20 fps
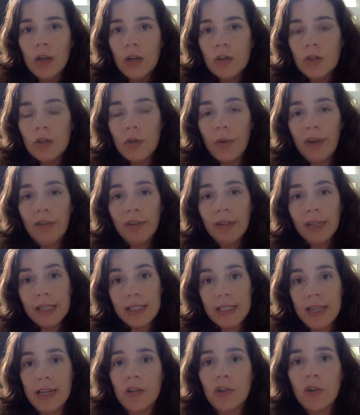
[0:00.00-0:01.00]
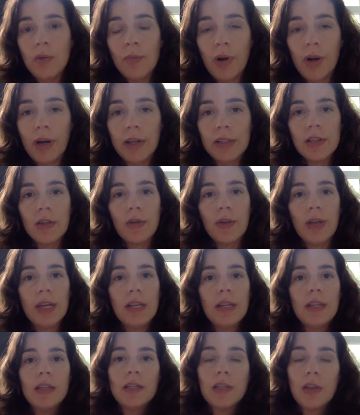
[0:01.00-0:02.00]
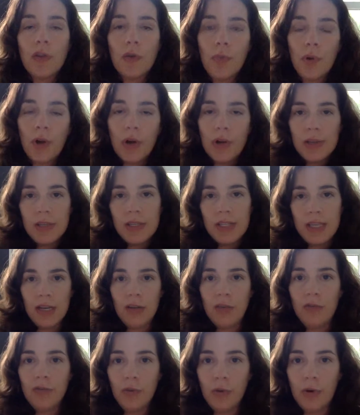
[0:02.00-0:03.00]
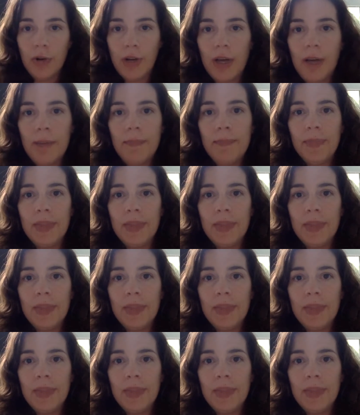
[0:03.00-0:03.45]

So Everglades National Park is located in the southern part of the state of Florida.